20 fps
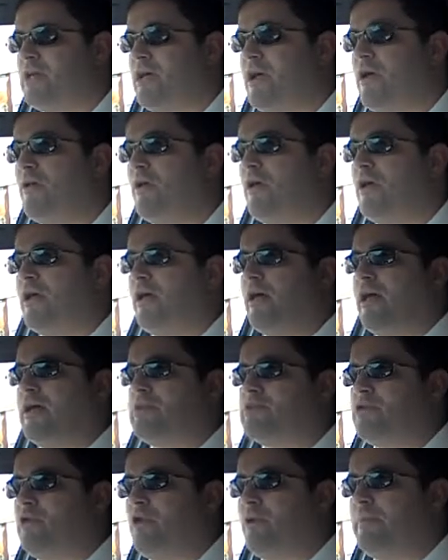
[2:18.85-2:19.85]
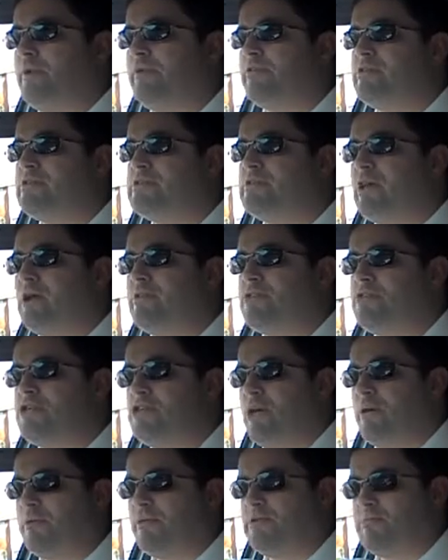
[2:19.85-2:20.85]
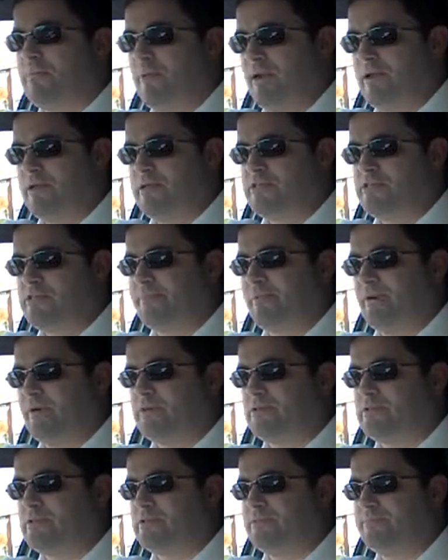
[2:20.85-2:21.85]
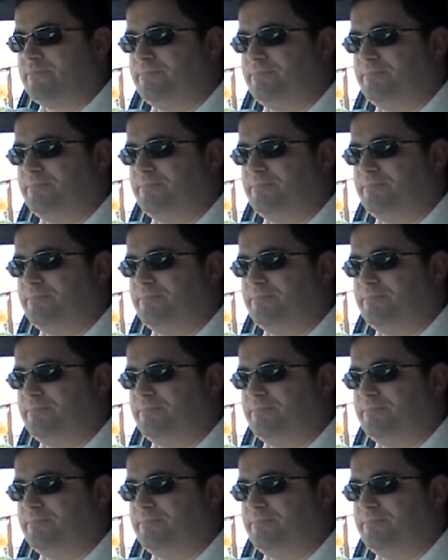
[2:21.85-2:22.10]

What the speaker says: Now, our door mirrors don't show us blind spots,